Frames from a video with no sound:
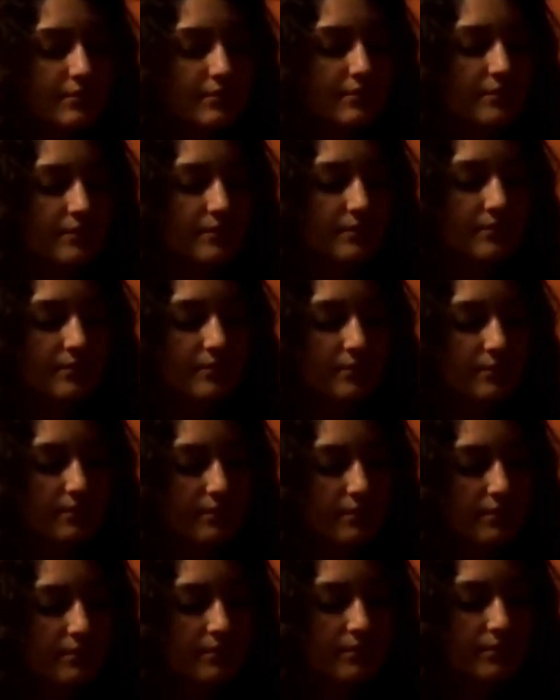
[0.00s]

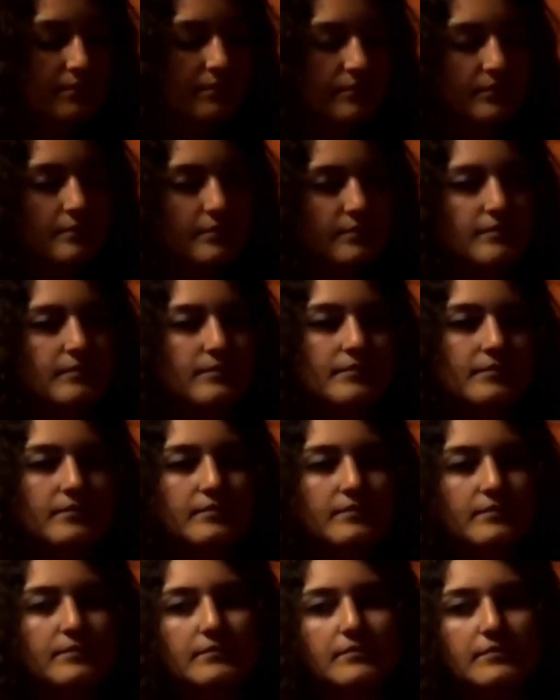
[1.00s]

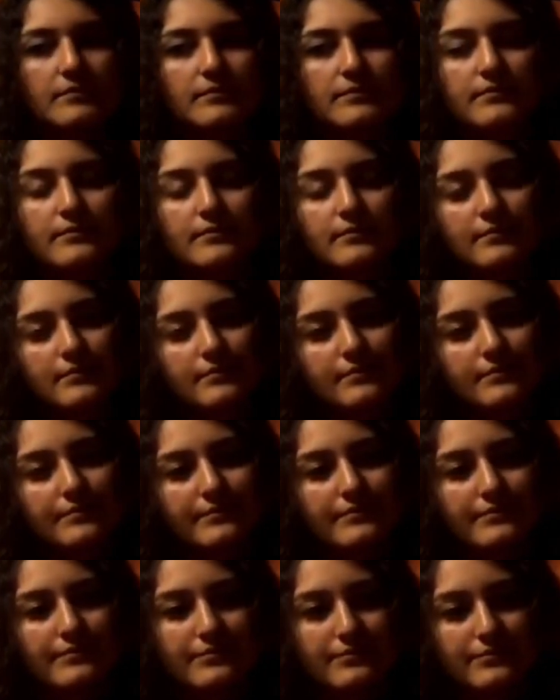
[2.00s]

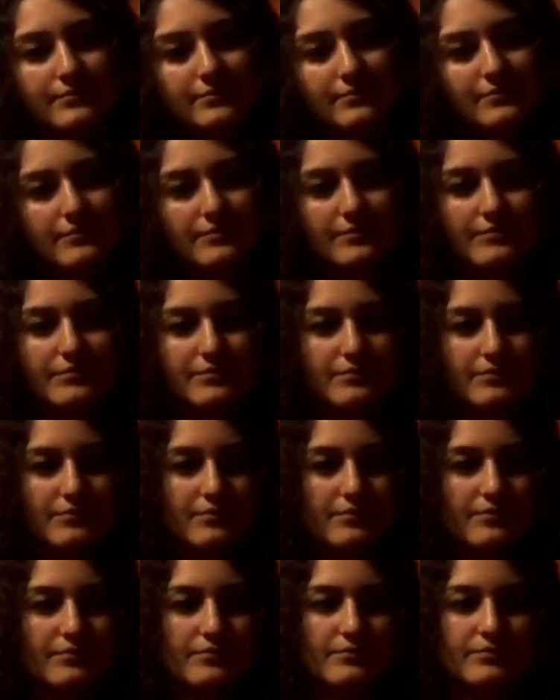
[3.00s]

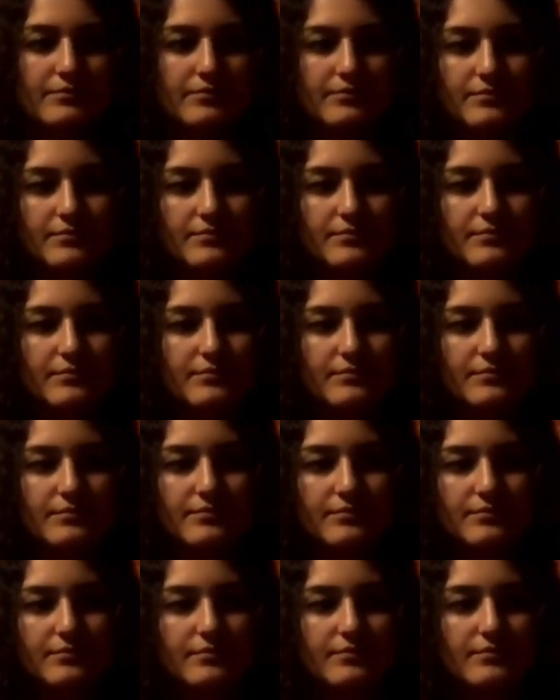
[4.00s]

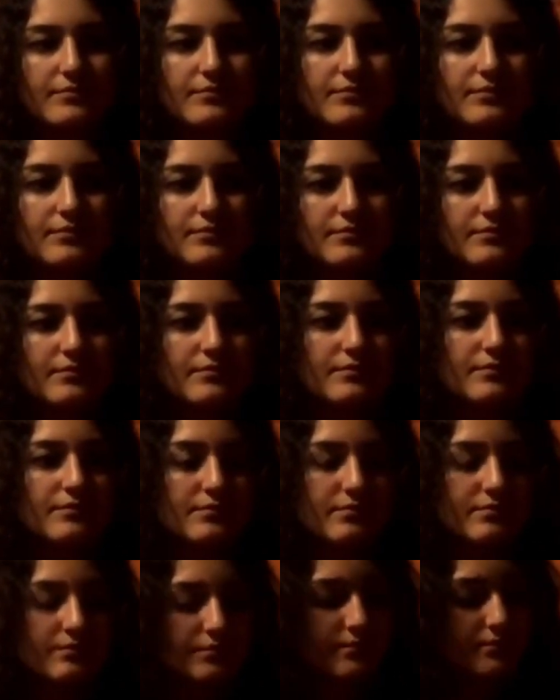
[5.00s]

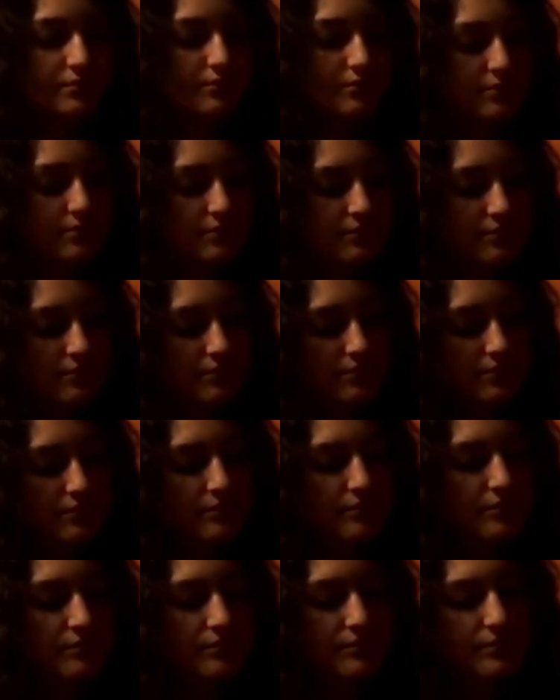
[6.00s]

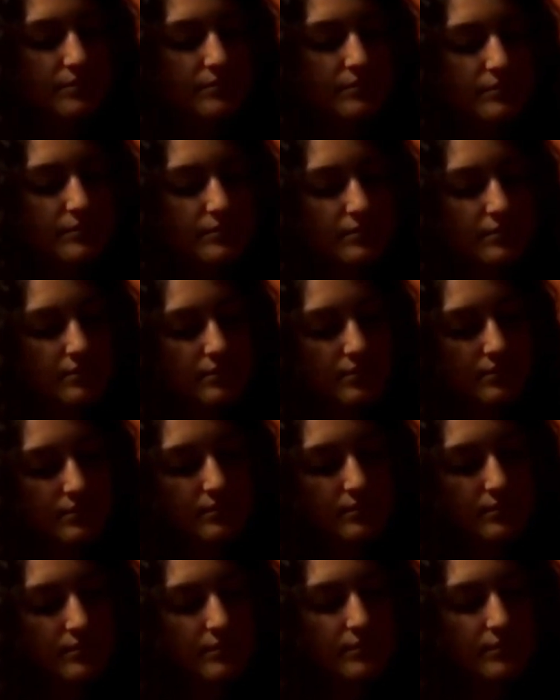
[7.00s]
(silent)